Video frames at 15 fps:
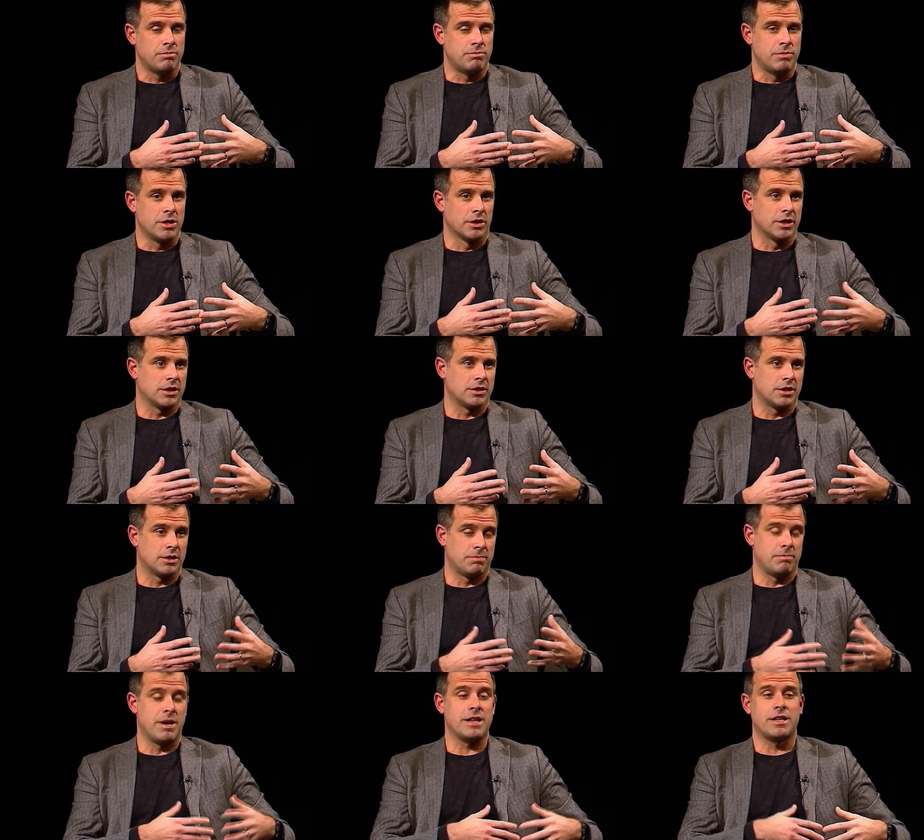middle distance,
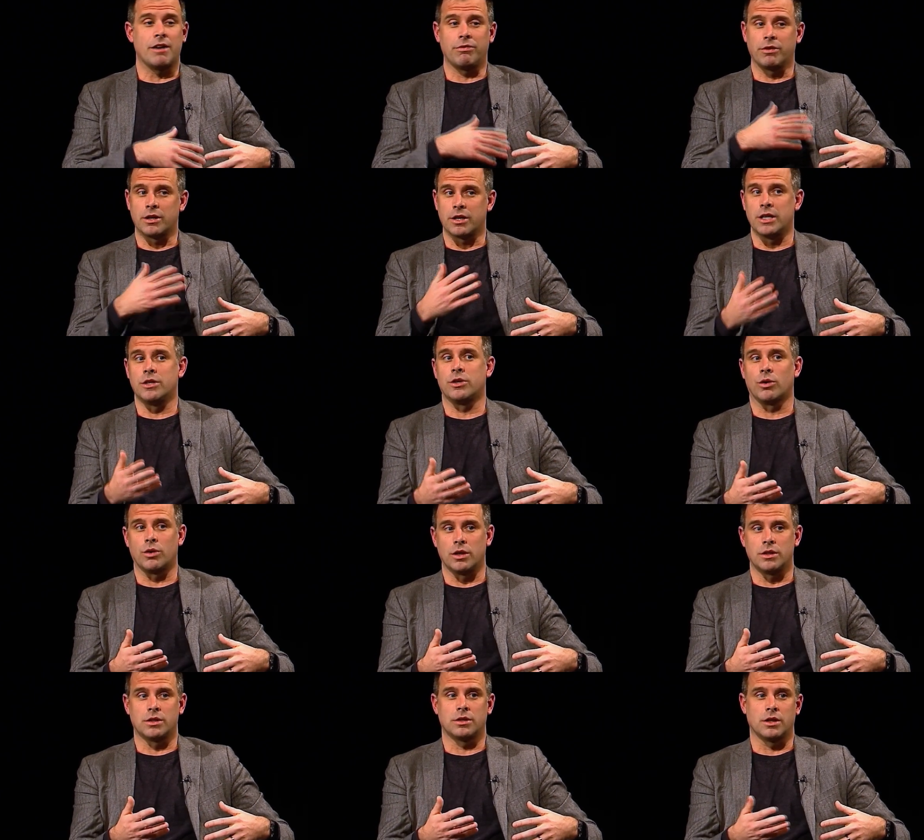definitely
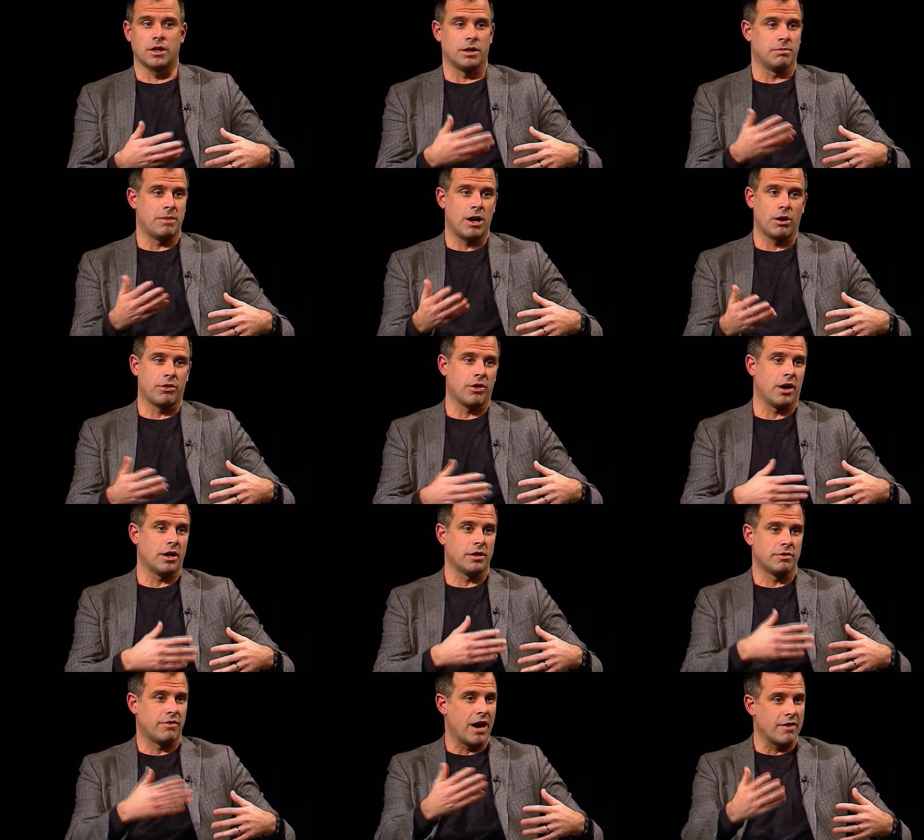endurance, uh,
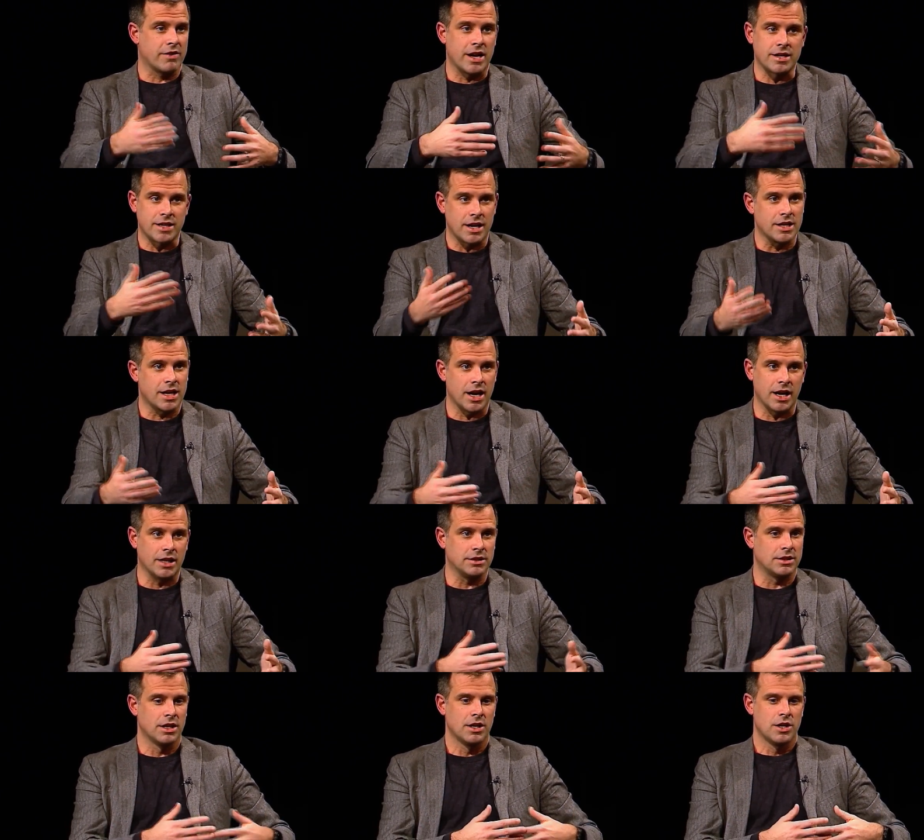marathon, 5K,
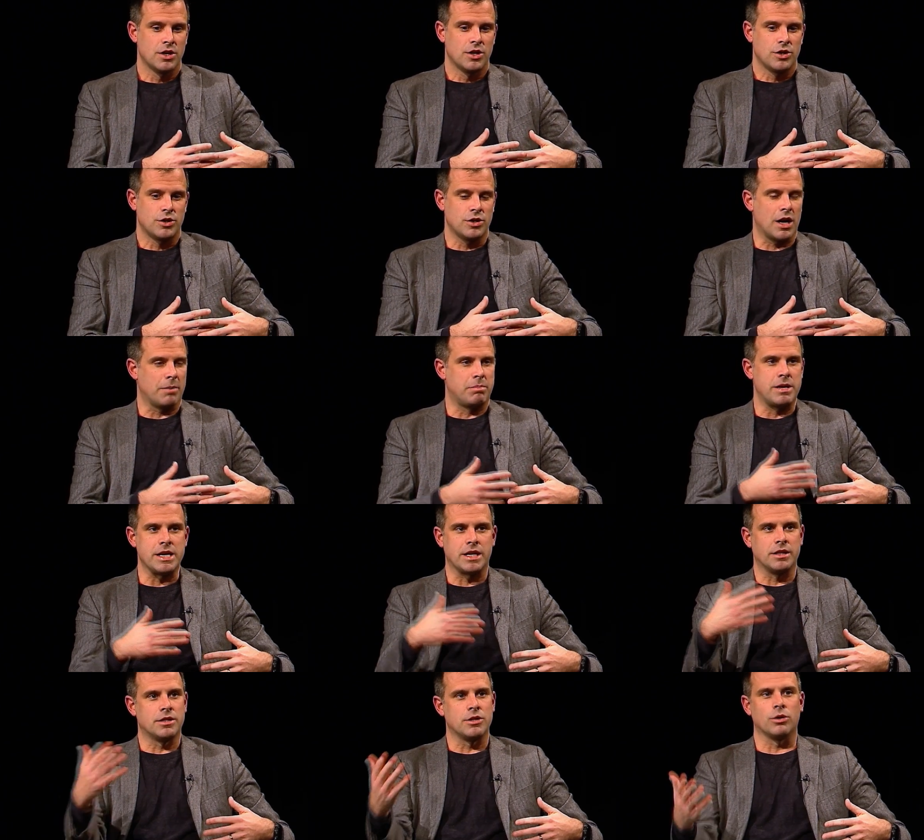10Ks, you're not
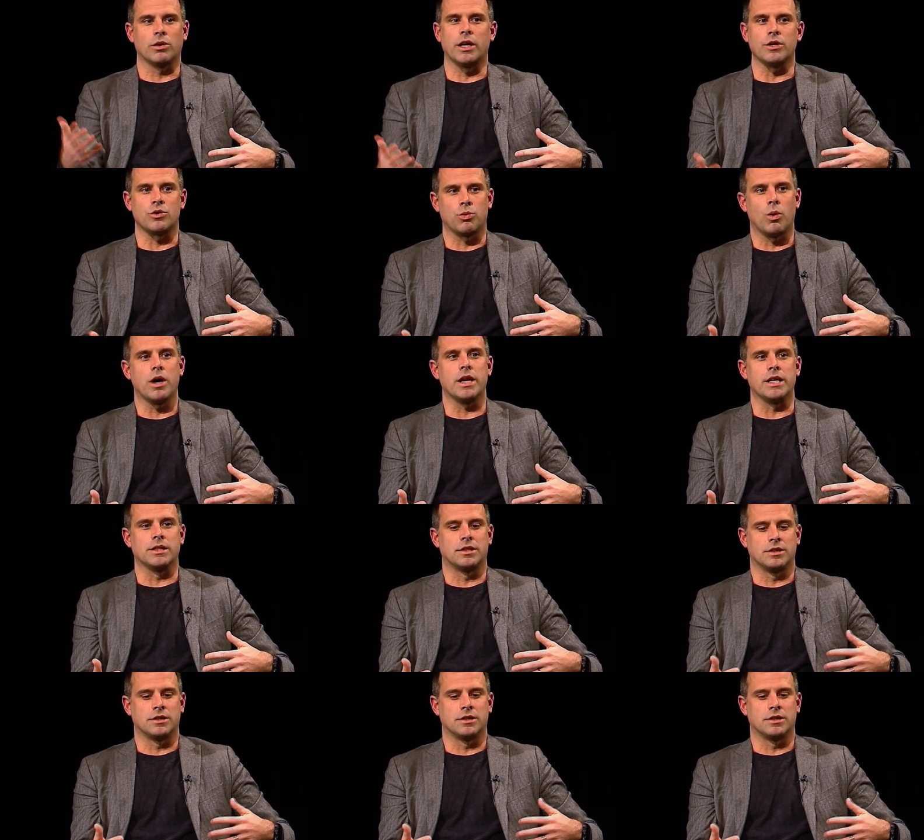peaking to your late 20s.